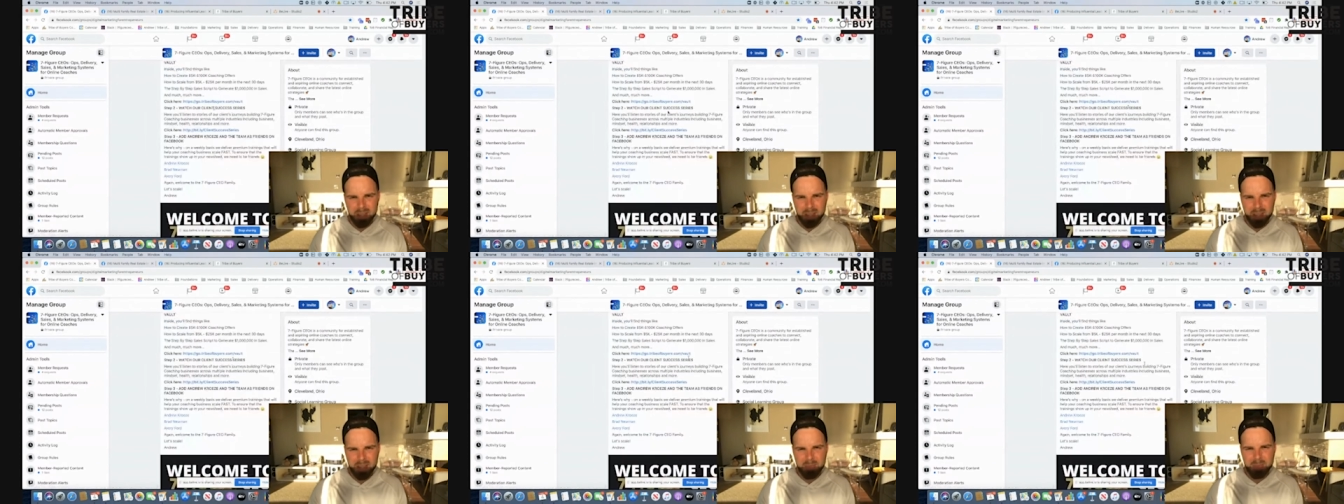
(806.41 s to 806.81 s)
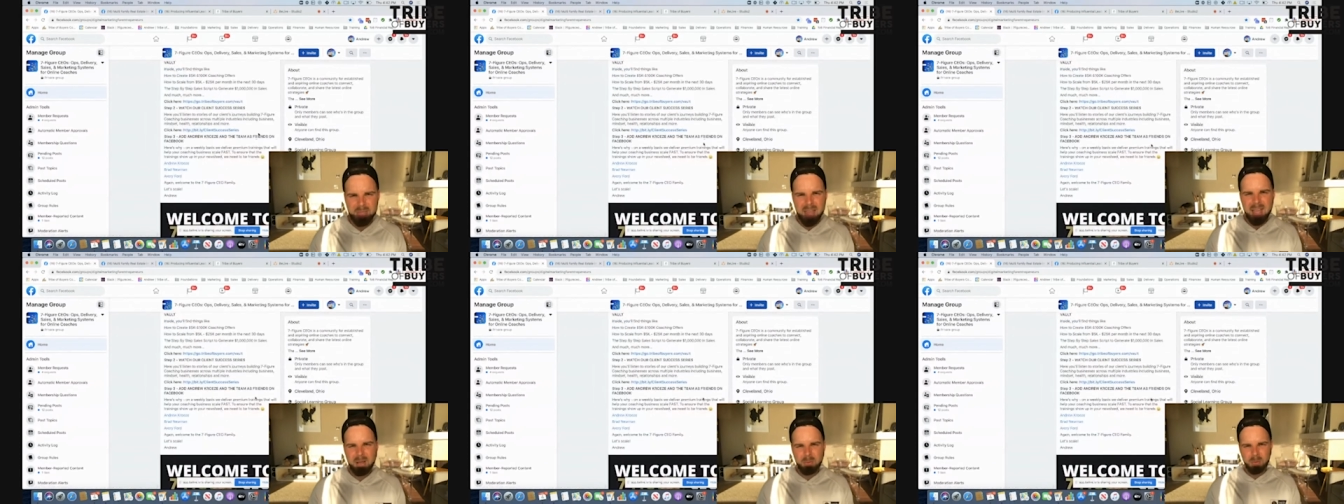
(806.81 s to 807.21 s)
and
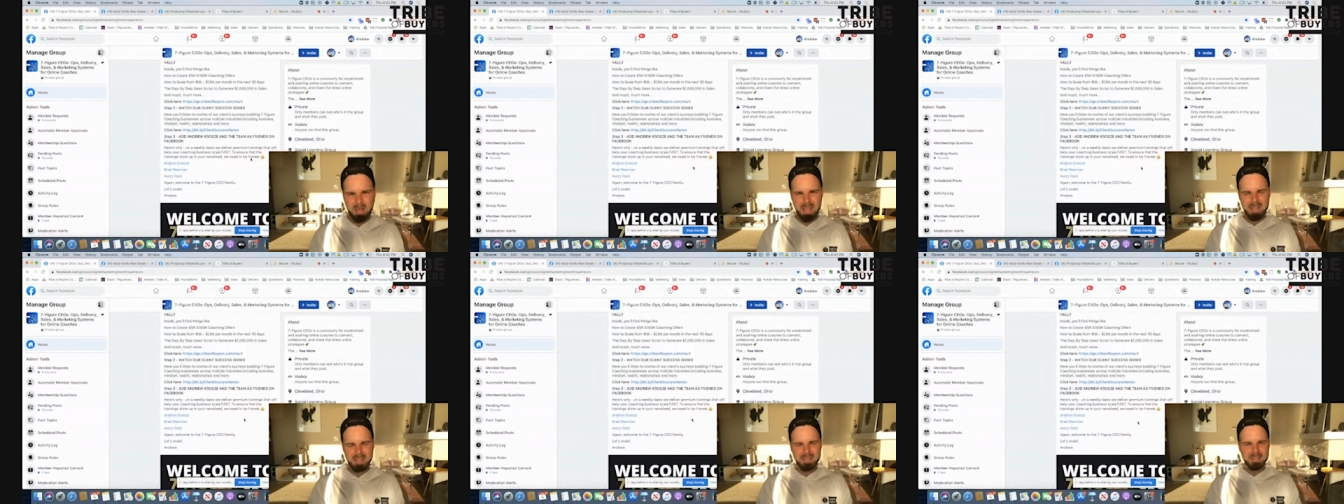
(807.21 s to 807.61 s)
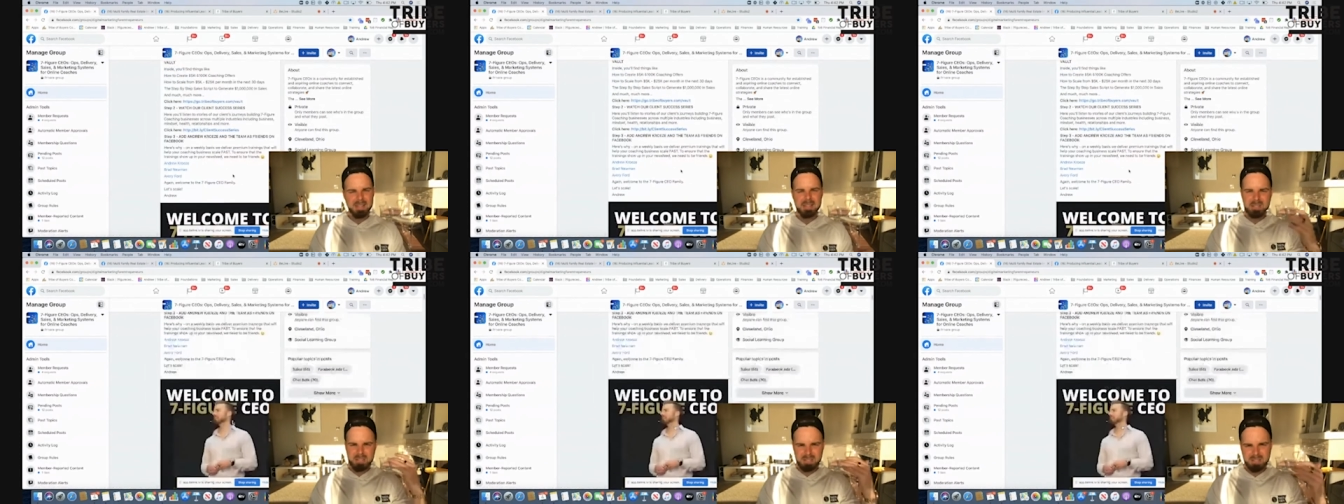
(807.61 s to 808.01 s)
that way it
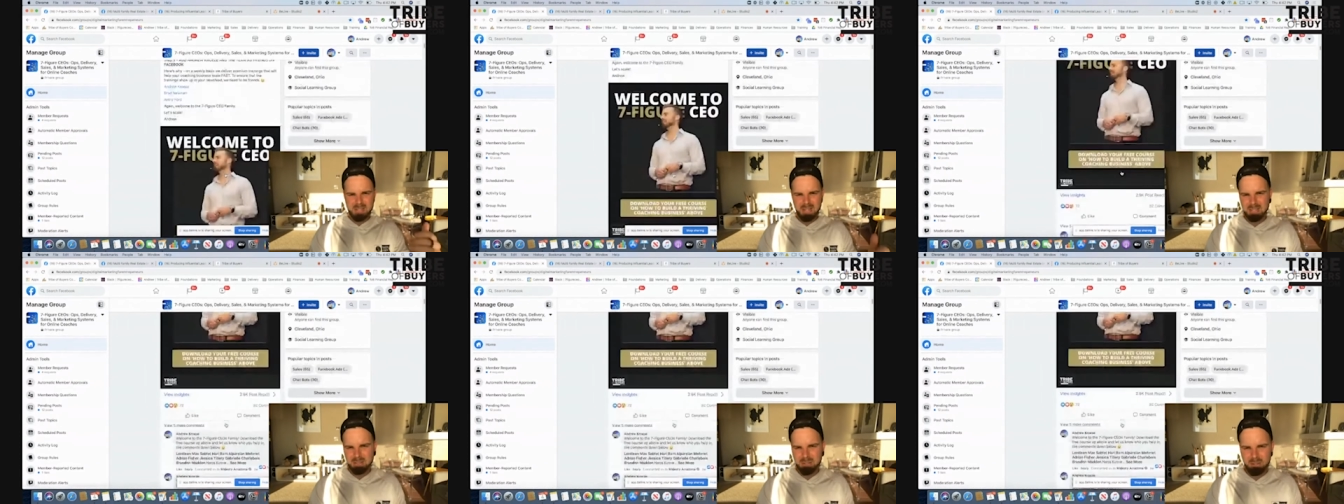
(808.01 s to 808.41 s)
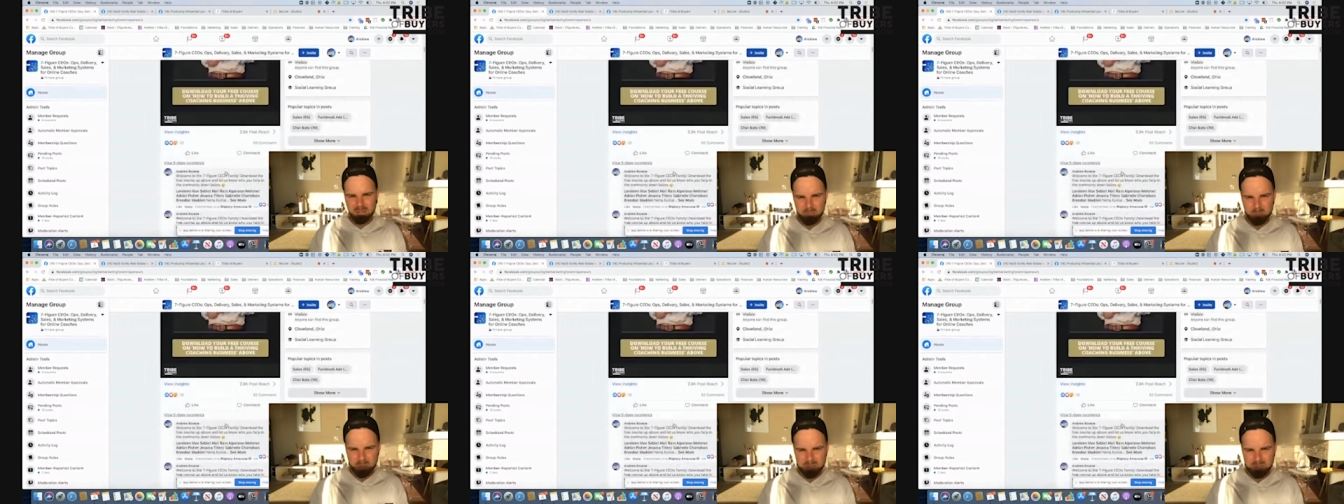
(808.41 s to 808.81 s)
just stays all in
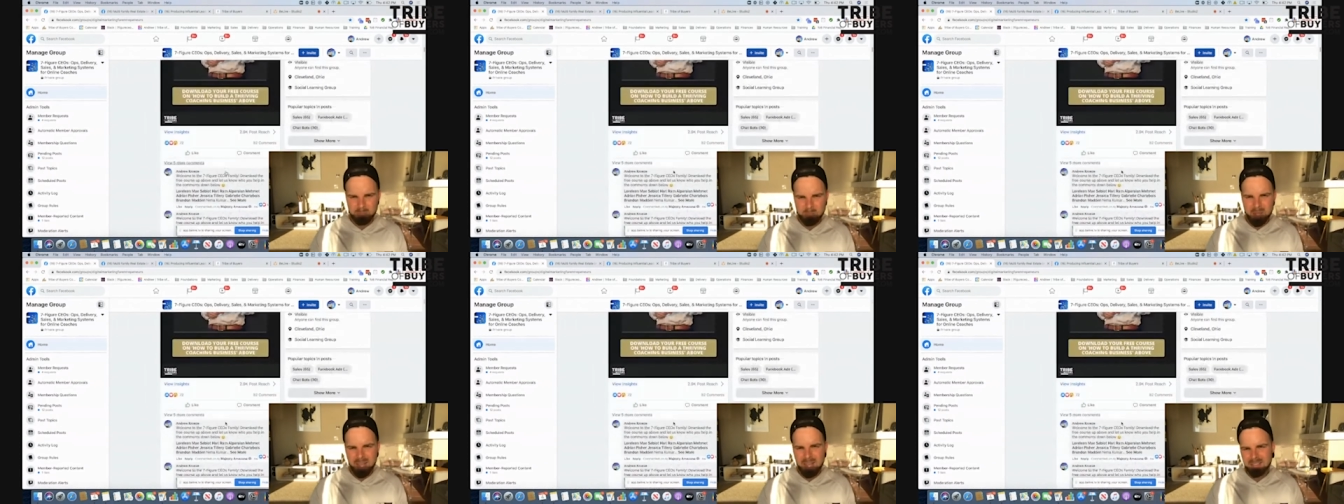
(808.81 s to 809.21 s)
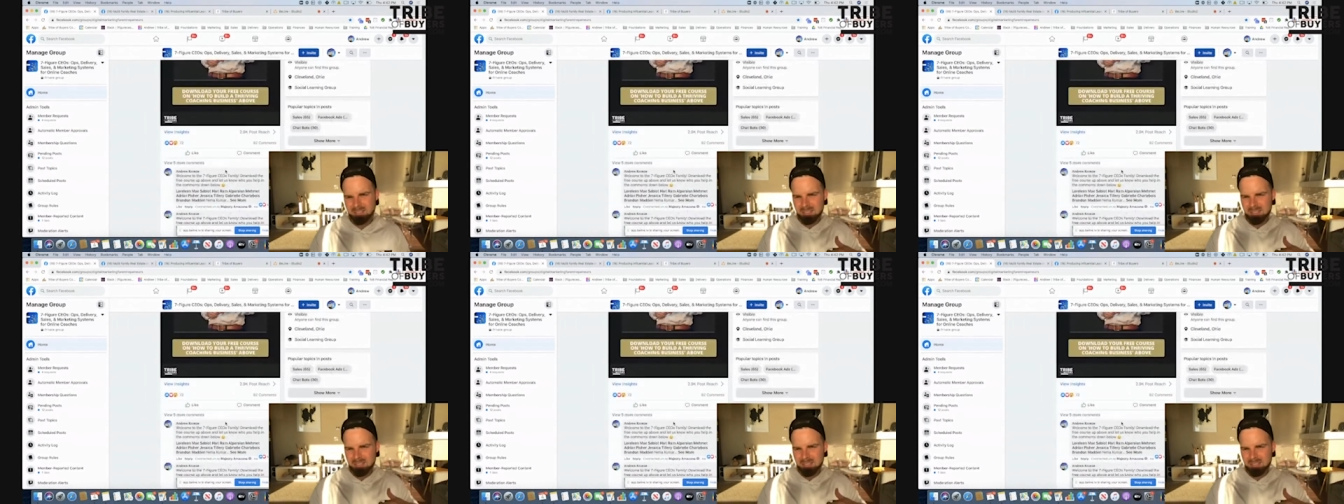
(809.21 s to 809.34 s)
one spot.